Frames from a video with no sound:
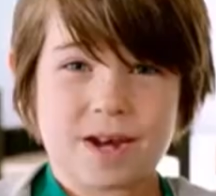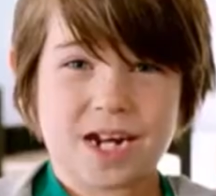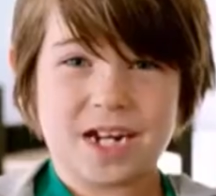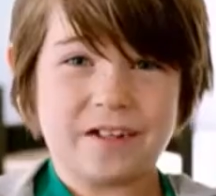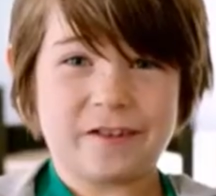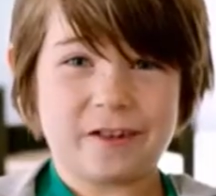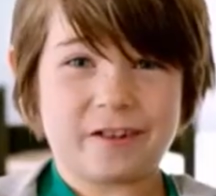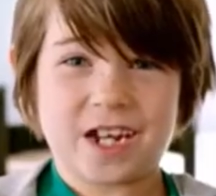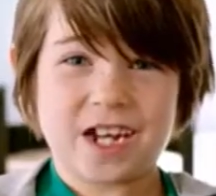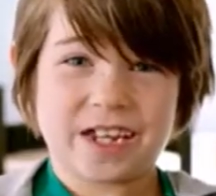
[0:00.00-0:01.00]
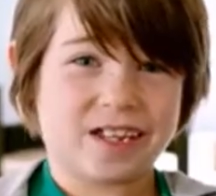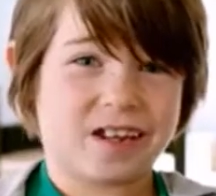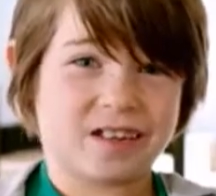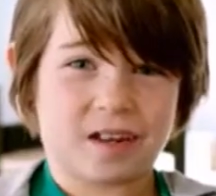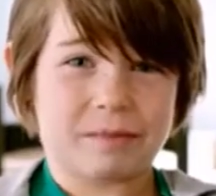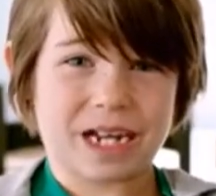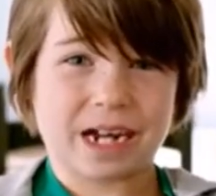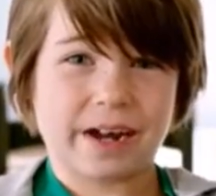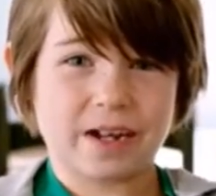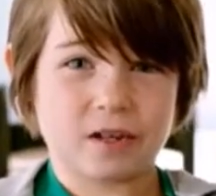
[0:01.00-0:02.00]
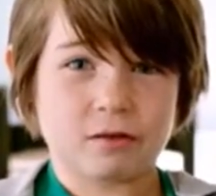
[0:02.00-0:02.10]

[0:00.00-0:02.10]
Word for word: Mayonnaise just isn't something I